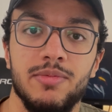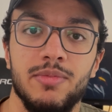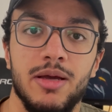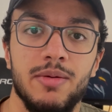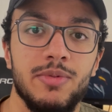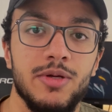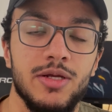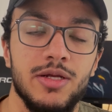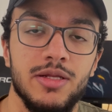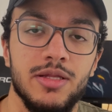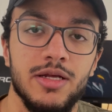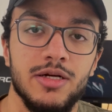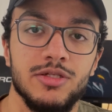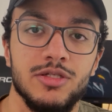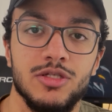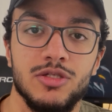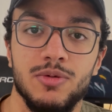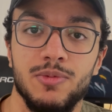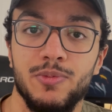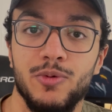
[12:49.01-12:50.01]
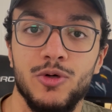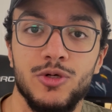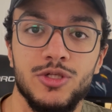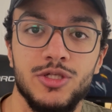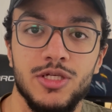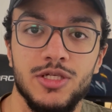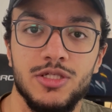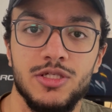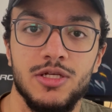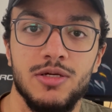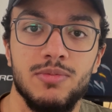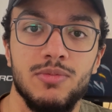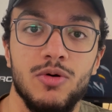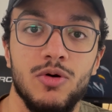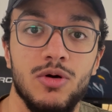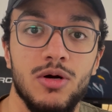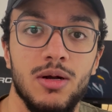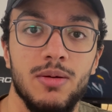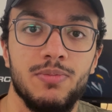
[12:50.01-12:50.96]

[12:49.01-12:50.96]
Maybe there's a support system or a